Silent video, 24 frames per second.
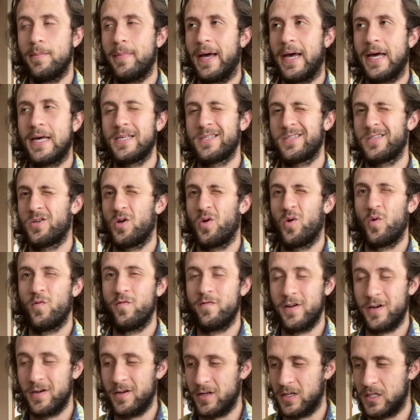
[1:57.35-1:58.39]
mask,
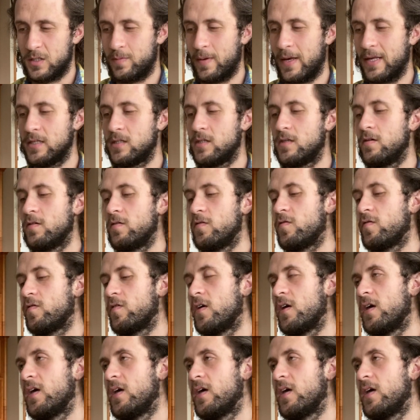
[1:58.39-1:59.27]
very expensive.